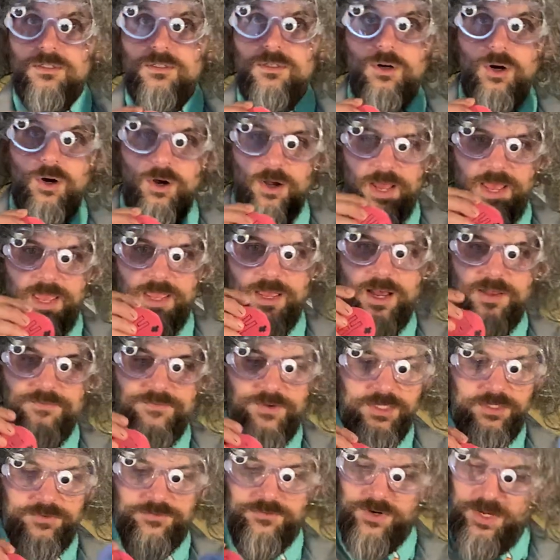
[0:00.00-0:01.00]
Oh, hey, I
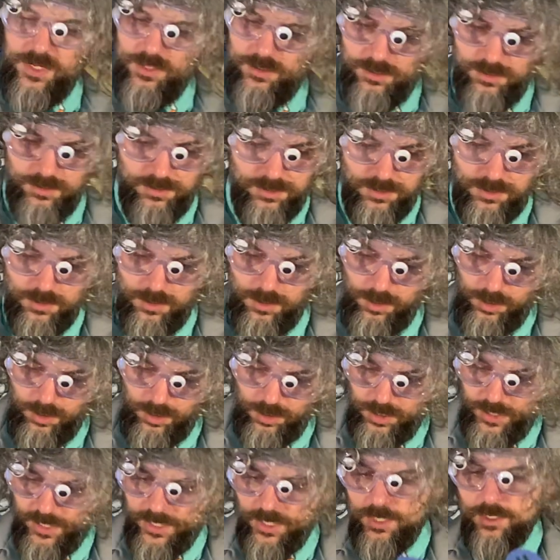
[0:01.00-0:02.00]
found a friend.
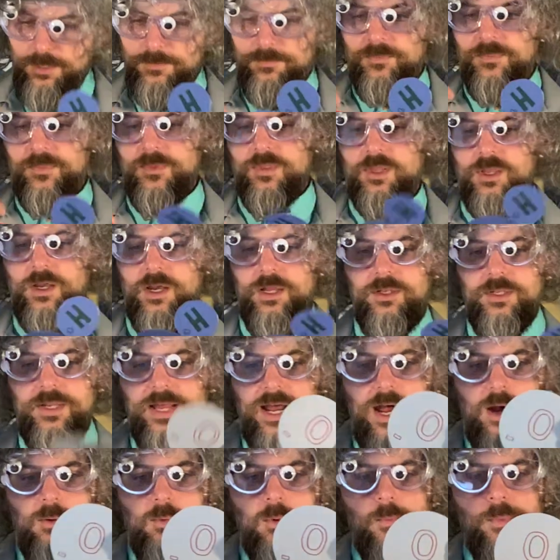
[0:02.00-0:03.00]
Click. And
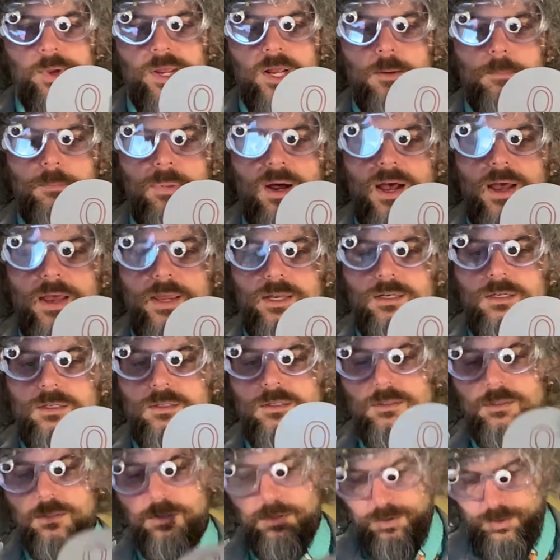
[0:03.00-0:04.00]
now when we combine,
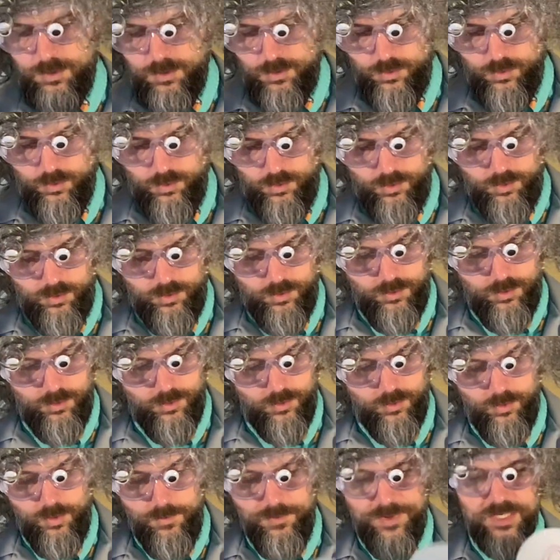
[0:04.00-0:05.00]

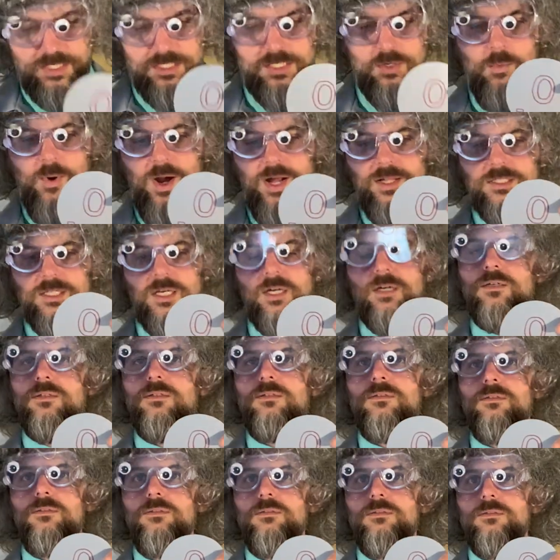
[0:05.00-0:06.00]
we make the water.
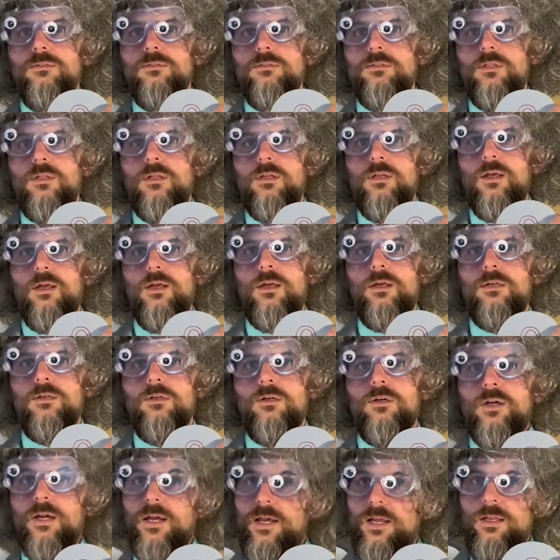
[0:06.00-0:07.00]

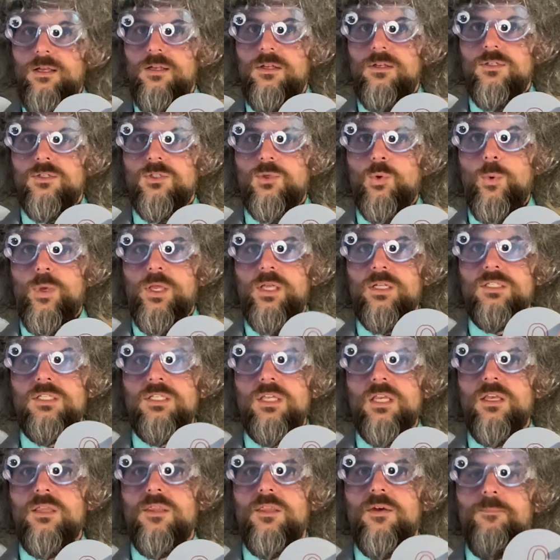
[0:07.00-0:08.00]
Okay, so we can
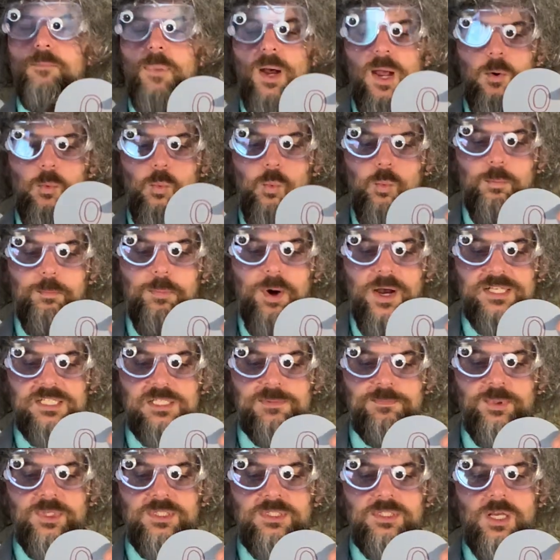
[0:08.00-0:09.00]
say that by
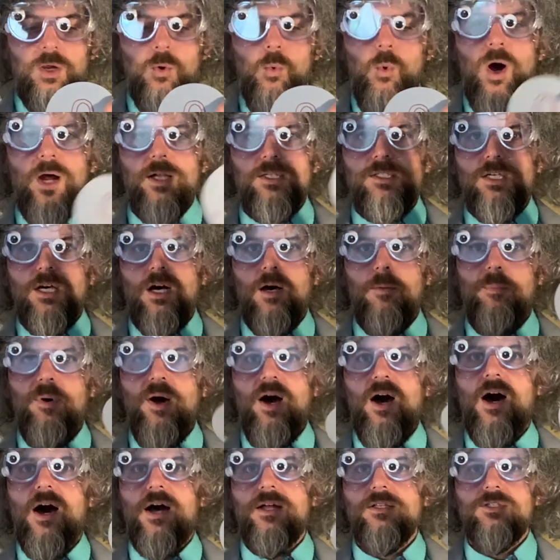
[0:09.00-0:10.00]
splitting water
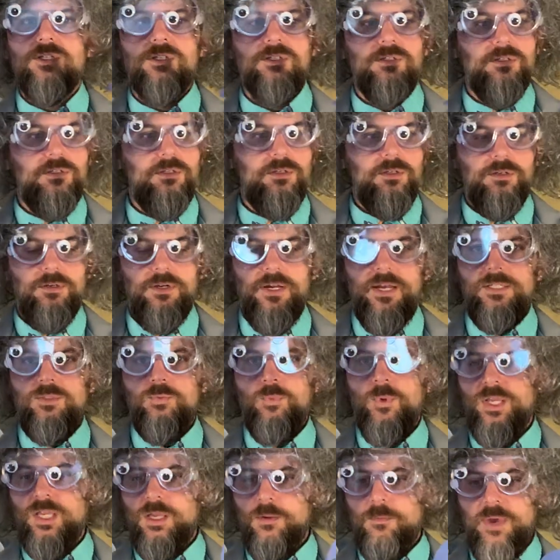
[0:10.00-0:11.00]
apart, right,
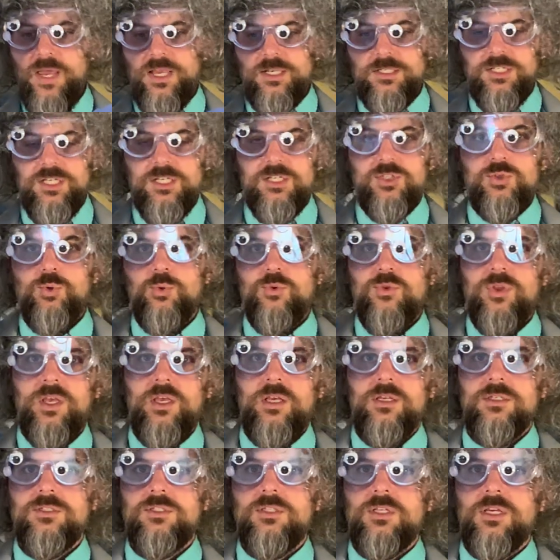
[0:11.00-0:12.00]
we can make these two
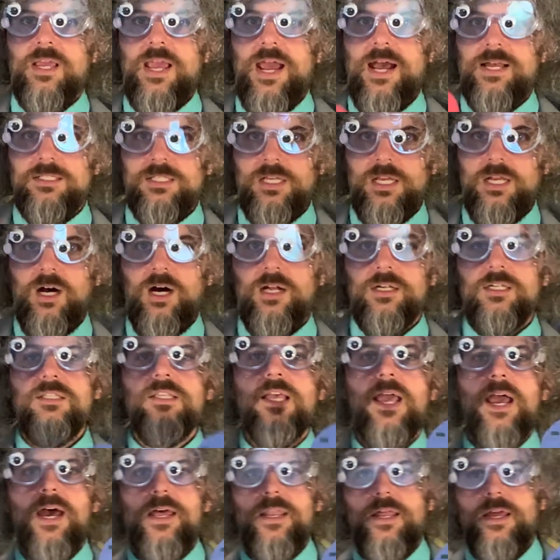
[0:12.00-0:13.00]
things, the cation and
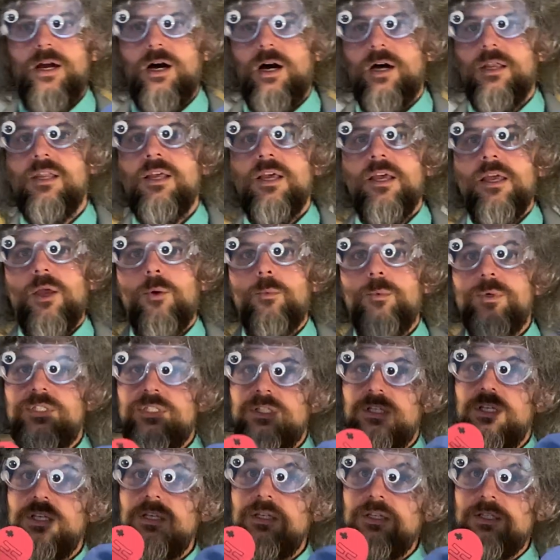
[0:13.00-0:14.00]
the anion, and with
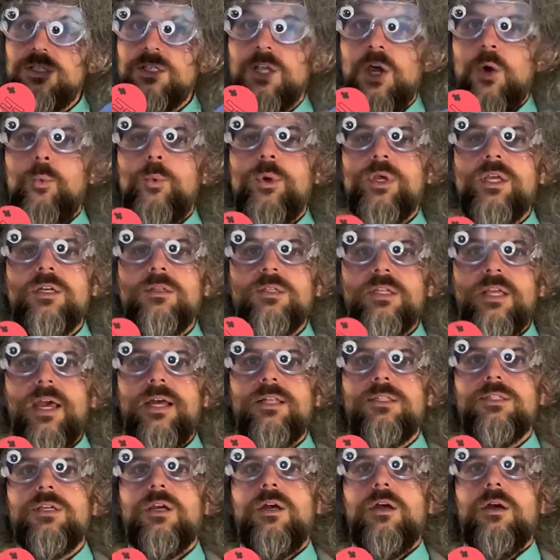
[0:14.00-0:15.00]
these we can
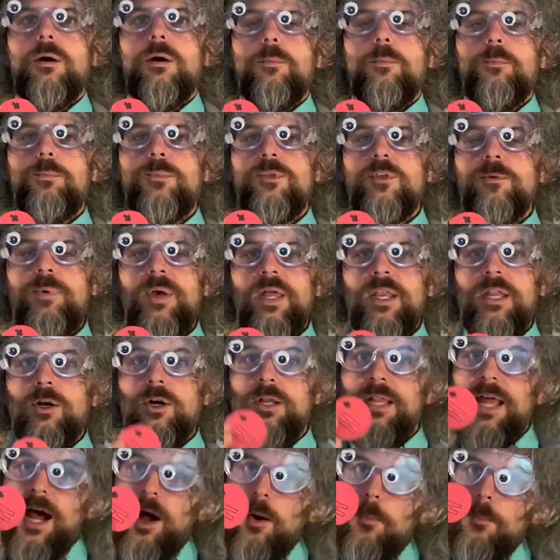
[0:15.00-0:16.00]
get, depending on
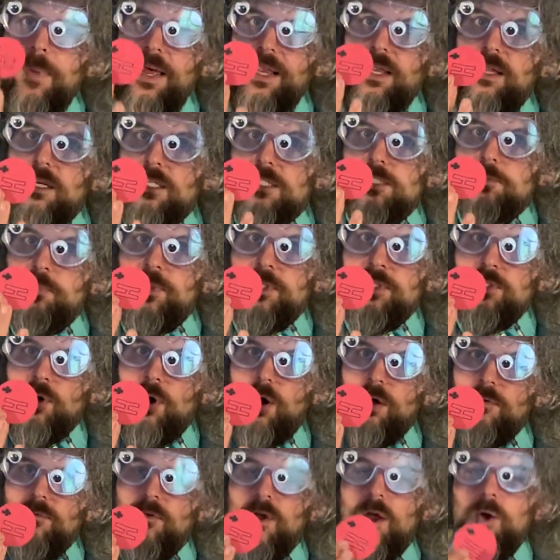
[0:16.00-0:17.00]
how many are split
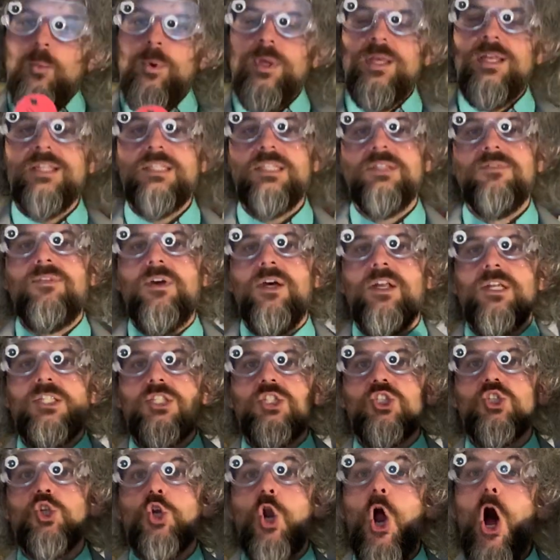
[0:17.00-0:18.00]
off, we can get a very
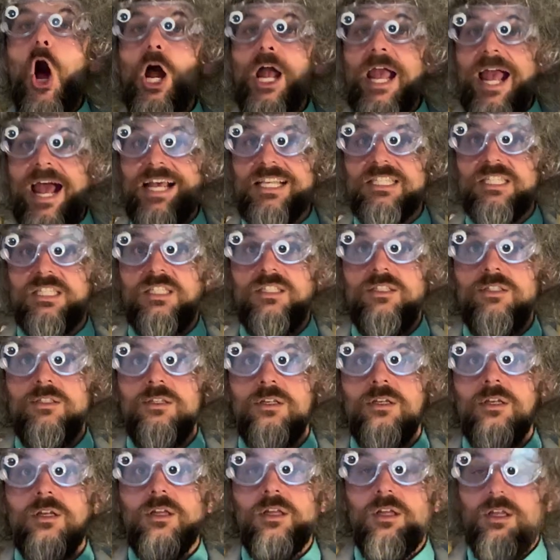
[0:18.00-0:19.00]
strong acid,
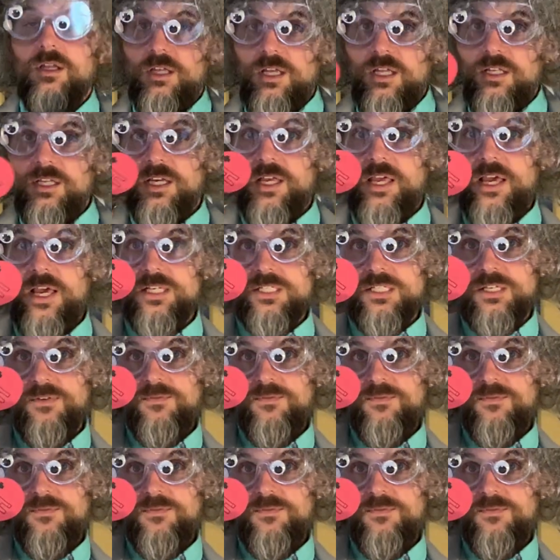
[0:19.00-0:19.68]
in the case